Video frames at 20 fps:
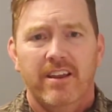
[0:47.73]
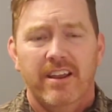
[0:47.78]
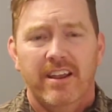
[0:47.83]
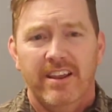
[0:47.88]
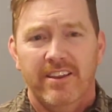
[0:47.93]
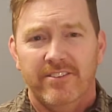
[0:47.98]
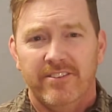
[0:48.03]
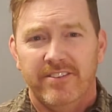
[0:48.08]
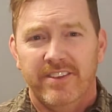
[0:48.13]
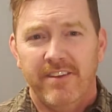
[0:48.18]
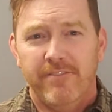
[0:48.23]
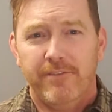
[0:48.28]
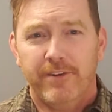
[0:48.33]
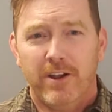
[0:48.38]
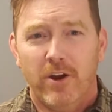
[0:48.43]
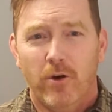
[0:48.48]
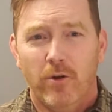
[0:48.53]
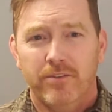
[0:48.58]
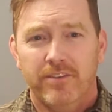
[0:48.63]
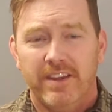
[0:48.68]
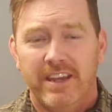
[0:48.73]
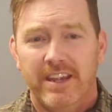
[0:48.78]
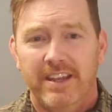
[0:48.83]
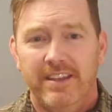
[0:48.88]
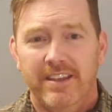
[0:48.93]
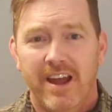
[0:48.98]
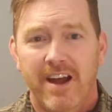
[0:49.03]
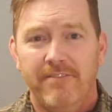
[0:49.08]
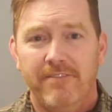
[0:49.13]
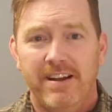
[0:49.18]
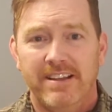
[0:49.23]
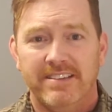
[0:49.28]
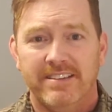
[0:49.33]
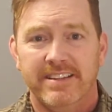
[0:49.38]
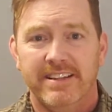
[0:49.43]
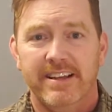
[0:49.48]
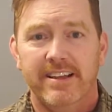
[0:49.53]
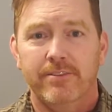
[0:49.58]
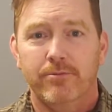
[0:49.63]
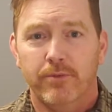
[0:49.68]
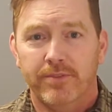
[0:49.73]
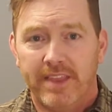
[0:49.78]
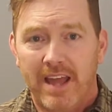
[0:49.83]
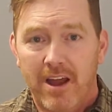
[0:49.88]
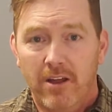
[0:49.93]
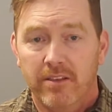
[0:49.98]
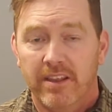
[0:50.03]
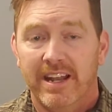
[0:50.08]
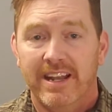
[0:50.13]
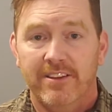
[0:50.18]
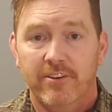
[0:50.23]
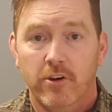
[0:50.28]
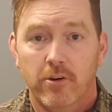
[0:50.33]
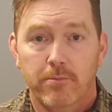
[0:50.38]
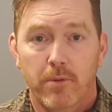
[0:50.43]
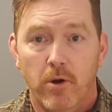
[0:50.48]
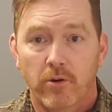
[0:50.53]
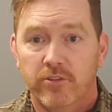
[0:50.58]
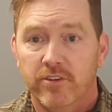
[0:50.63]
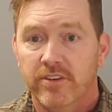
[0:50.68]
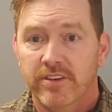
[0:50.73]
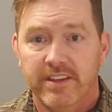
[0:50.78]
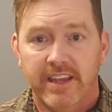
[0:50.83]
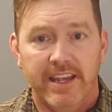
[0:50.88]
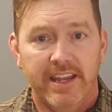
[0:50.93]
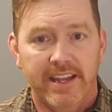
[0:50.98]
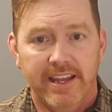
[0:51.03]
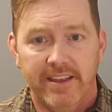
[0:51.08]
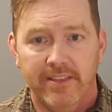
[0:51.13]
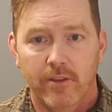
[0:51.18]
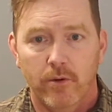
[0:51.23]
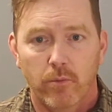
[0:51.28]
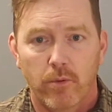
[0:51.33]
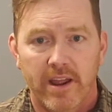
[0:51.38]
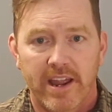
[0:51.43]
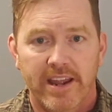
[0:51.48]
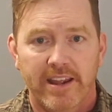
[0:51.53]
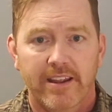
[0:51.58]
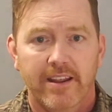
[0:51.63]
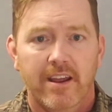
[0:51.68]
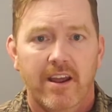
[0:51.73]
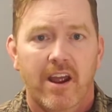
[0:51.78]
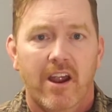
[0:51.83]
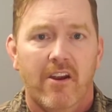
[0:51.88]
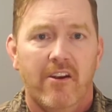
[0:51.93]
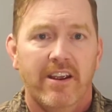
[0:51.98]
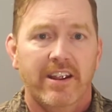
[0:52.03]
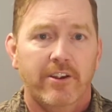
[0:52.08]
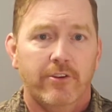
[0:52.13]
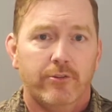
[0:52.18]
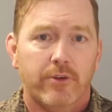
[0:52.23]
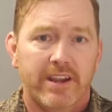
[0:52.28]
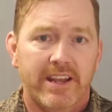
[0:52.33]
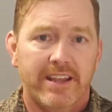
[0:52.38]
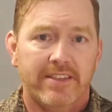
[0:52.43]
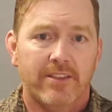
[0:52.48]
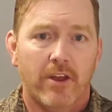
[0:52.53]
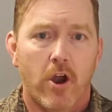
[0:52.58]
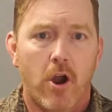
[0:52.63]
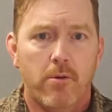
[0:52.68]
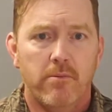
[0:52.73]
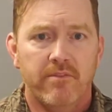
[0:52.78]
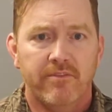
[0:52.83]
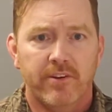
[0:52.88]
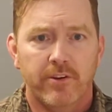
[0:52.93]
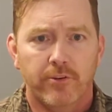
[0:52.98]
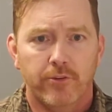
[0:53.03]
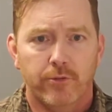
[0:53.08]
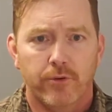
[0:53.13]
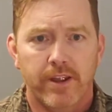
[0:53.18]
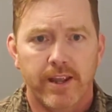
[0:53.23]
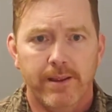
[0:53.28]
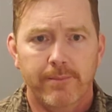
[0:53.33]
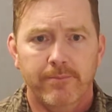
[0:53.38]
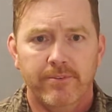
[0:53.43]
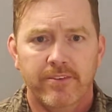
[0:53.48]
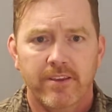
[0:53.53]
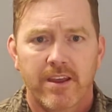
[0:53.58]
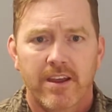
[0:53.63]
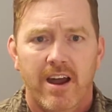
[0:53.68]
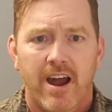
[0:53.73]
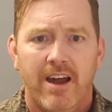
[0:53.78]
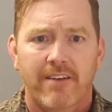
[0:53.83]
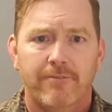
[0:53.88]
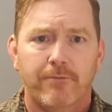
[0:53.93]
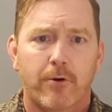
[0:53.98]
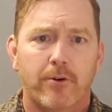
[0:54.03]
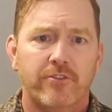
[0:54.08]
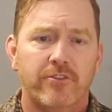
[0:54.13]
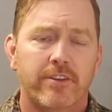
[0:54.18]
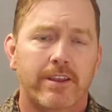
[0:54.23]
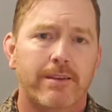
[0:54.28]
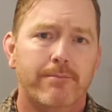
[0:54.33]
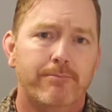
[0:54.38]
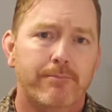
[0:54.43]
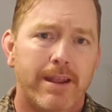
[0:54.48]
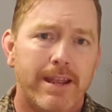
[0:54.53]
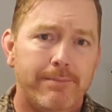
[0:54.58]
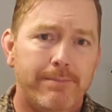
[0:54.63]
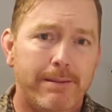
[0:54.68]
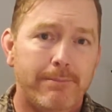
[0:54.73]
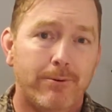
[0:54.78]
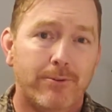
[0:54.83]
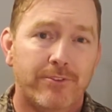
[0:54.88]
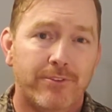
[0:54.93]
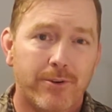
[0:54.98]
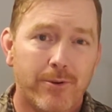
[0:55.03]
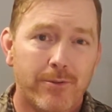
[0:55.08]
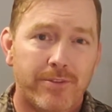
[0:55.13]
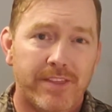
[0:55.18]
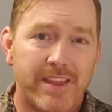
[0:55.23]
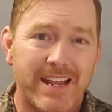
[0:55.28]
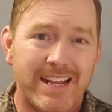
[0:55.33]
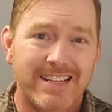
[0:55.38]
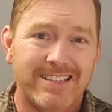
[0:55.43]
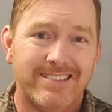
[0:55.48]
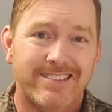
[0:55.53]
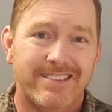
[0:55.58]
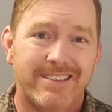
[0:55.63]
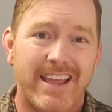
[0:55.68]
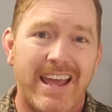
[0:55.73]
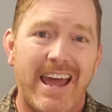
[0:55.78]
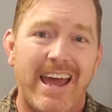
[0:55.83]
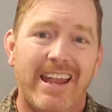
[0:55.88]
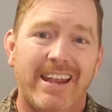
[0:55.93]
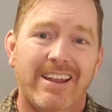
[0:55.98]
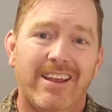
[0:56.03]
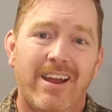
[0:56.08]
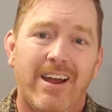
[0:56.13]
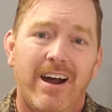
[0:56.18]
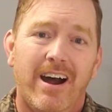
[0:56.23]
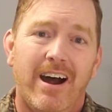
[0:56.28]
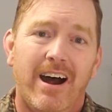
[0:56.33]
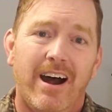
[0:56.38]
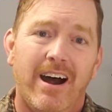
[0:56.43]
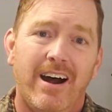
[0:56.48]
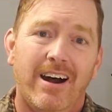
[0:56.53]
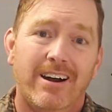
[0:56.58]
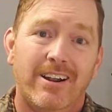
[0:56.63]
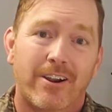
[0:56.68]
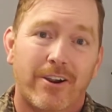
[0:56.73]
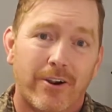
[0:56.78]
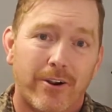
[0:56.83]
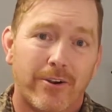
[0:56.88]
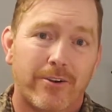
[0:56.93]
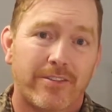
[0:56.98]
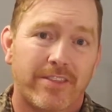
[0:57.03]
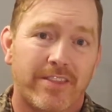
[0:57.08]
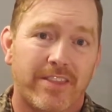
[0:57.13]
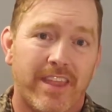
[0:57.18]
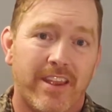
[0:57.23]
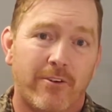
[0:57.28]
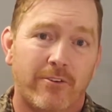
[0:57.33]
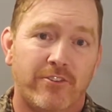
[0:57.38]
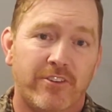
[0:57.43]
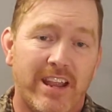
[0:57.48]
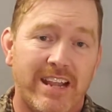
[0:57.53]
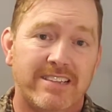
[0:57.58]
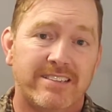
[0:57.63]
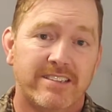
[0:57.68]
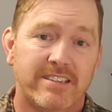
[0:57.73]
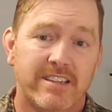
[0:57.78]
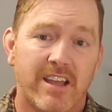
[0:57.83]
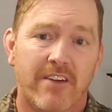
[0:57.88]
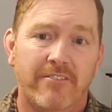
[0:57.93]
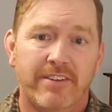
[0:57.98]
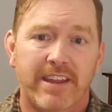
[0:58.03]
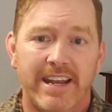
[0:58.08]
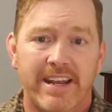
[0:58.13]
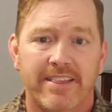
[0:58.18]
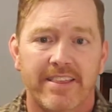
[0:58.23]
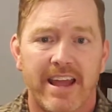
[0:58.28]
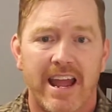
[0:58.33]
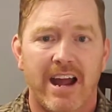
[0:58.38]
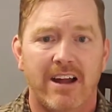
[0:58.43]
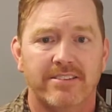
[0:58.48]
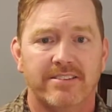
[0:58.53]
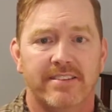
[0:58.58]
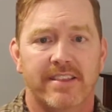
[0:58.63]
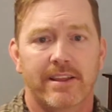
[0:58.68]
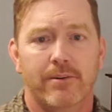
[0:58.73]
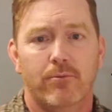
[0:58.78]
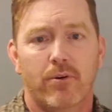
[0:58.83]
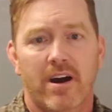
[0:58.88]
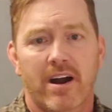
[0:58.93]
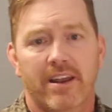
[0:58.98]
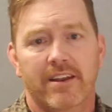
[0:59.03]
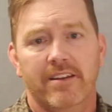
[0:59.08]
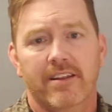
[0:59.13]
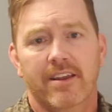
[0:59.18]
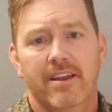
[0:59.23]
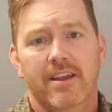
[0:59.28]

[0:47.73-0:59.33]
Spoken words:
is difficult enough as it is without letting your emotions get in the way. All right, you're trying to get the home of your dreams. Unfortunately, many people do things that hurt their chances of getting the house that they want.